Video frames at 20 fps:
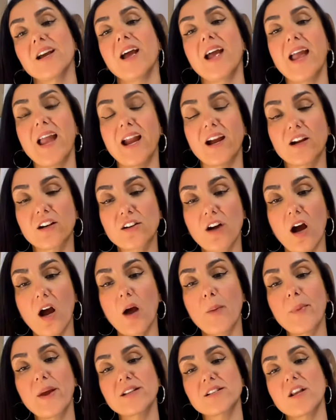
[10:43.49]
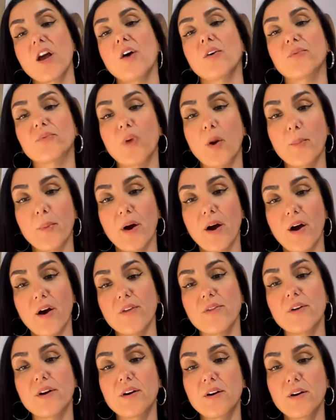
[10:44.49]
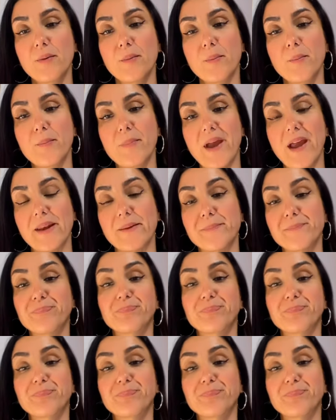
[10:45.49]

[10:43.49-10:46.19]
and comments from other men.